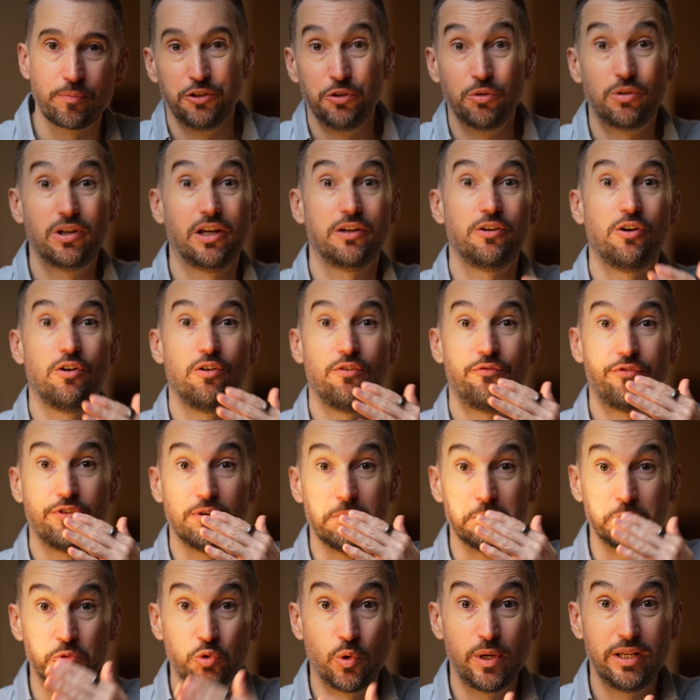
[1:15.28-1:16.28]
You can go
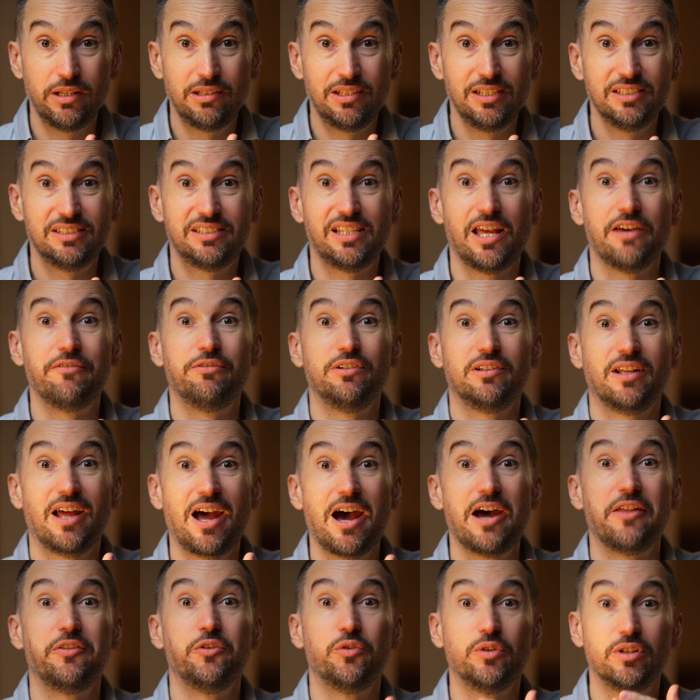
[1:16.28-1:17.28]
from
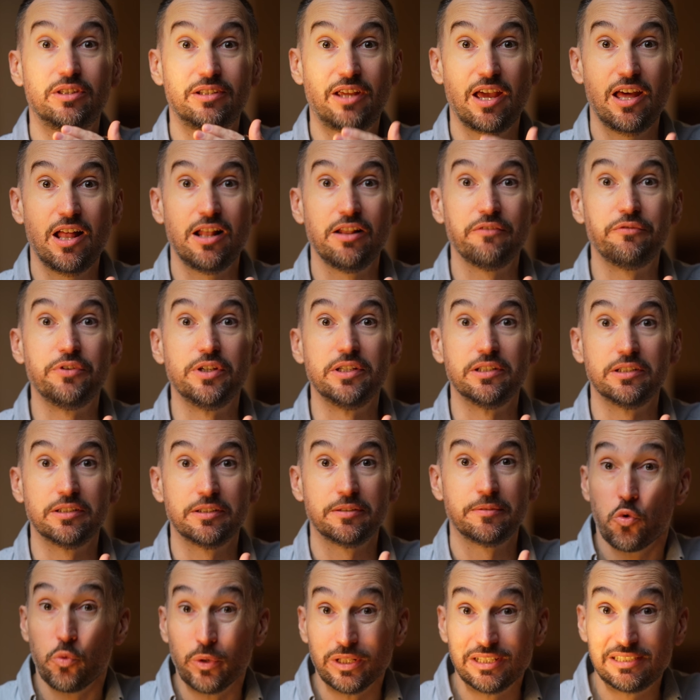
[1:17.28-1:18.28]
2700 Kelvin,
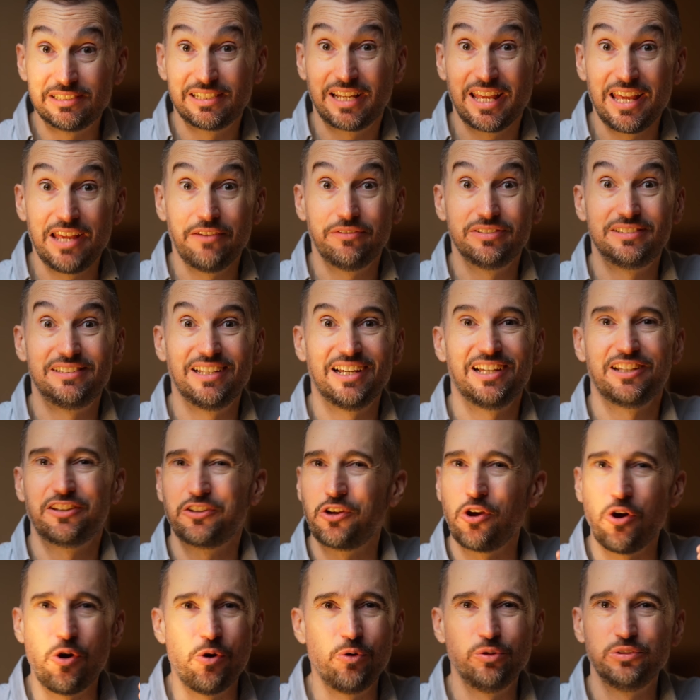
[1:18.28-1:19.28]
which gives that
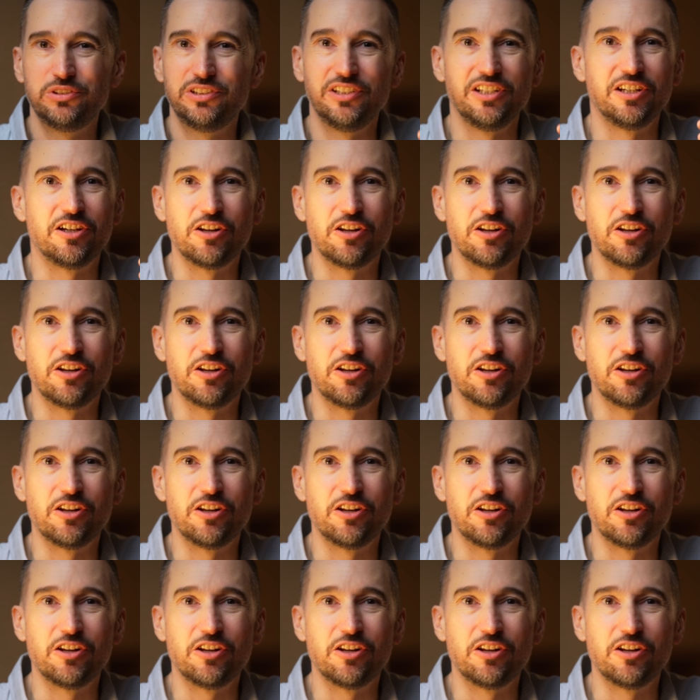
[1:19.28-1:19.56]
cozy